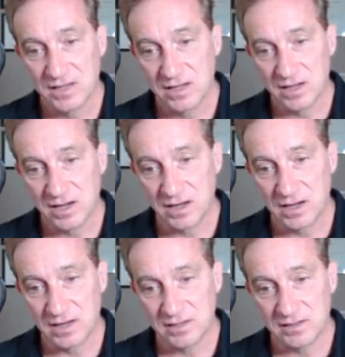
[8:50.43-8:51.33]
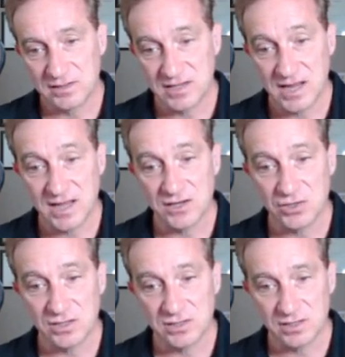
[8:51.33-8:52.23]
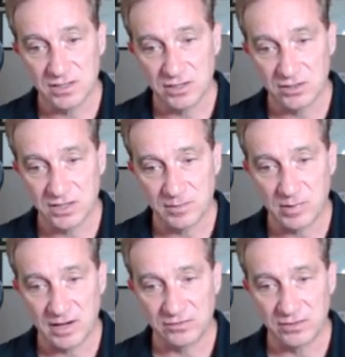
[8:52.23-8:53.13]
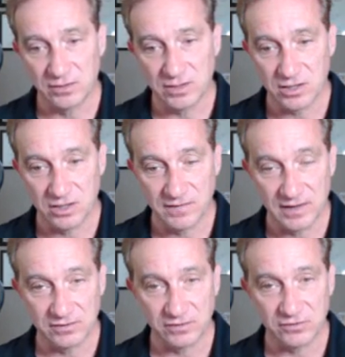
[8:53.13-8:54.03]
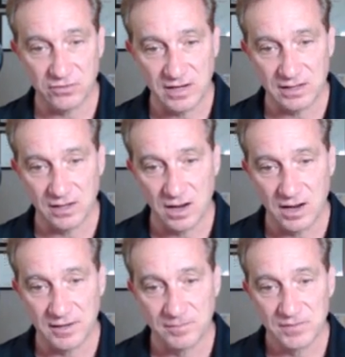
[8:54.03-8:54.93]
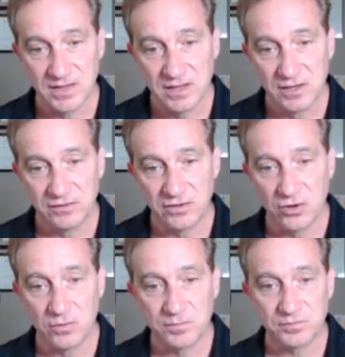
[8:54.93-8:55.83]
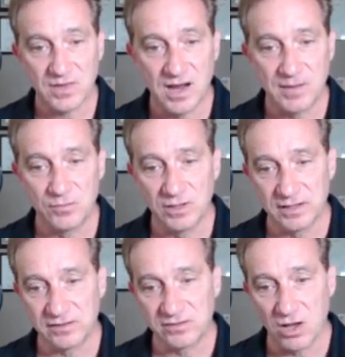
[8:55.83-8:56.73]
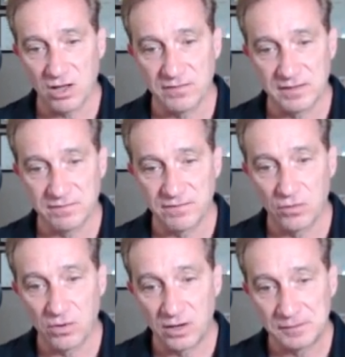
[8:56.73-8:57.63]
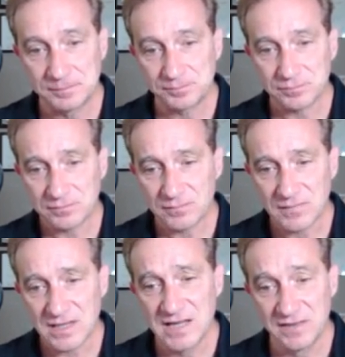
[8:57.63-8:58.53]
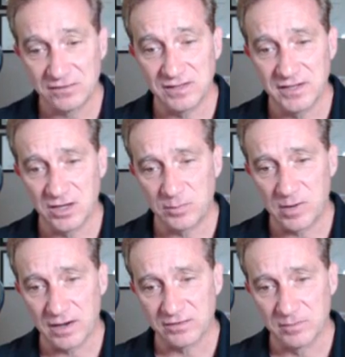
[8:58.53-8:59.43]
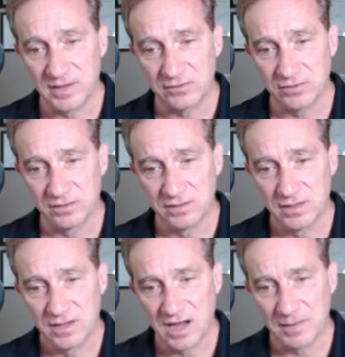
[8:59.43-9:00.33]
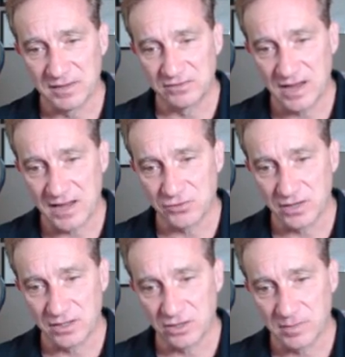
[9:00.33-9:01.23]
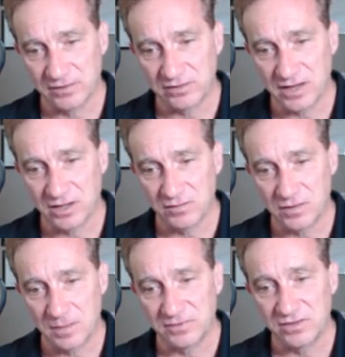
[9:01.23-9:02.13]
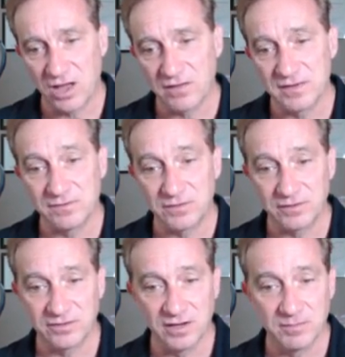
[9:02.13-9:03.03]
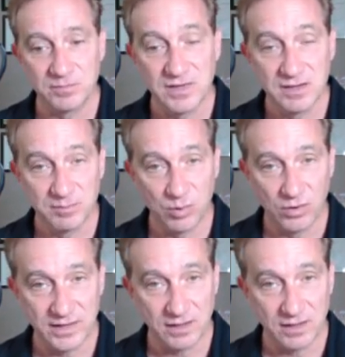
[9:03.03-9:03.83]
uh, tangent here to the price yield curve, and it's a straight line. So I'm really solving for, in this linear approximation, I'm exaggerating here my scale for, I'm solving for some point on